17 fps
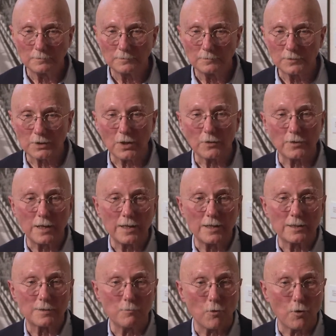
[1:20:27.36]
so that
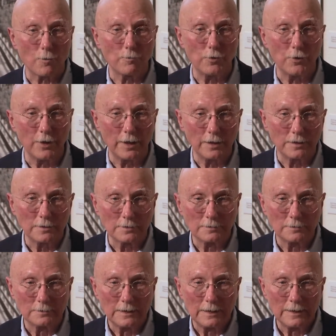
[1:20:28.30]
it's more buoyant,
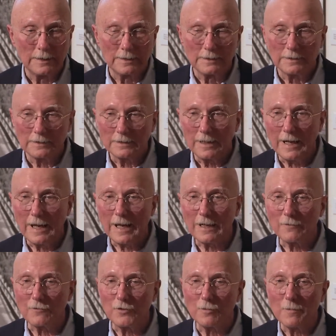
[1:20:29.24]
and
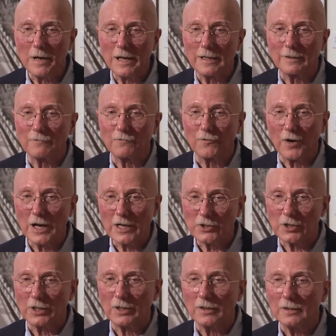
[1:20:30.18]
if you make it
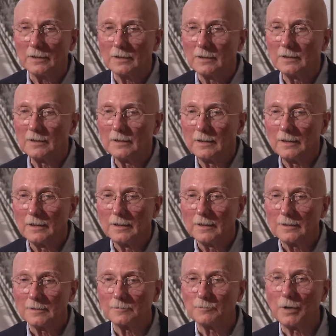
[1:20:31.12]
fresher
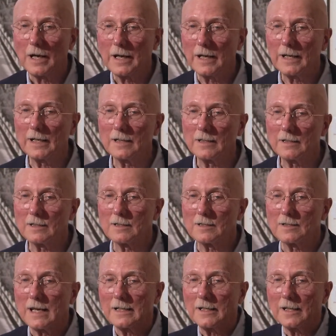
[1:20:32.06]
by
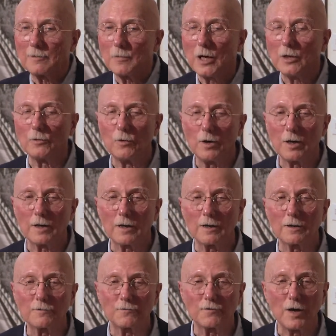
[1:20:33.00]
sending
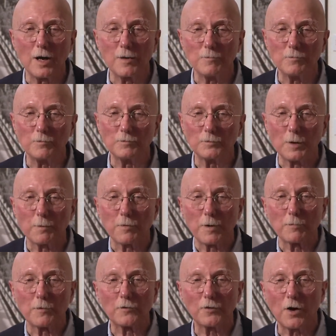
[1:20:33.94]
meltwater from the
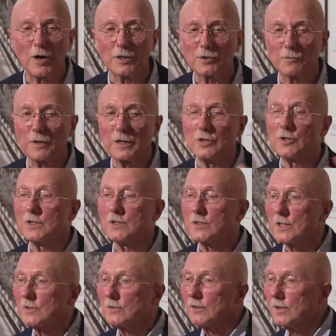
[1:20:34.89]
permafrost regions
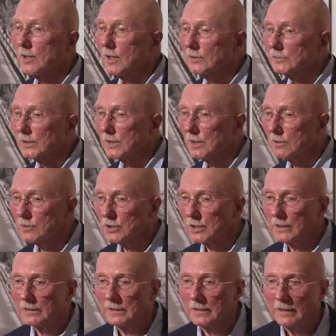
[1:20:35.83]
into the Arctic
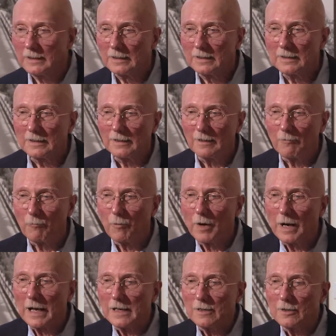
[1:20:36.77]
Ocean,
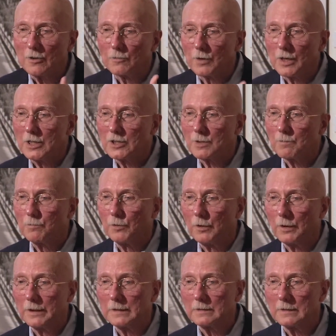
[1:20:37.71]
might you reach a
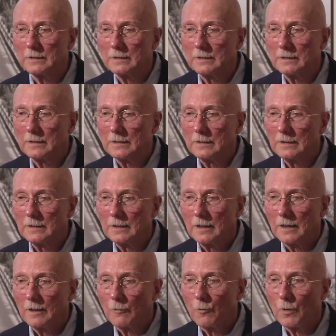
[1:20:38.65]
point
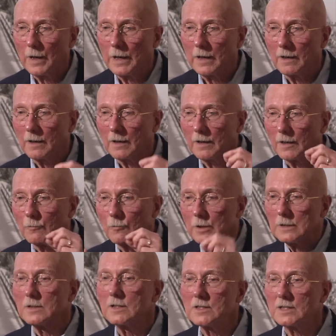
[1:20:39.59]
where it
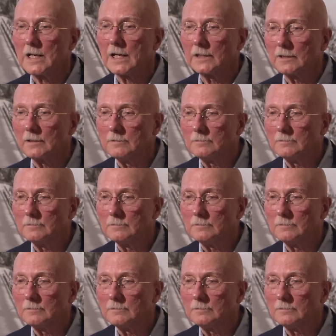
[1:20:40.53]
wouldn't sink,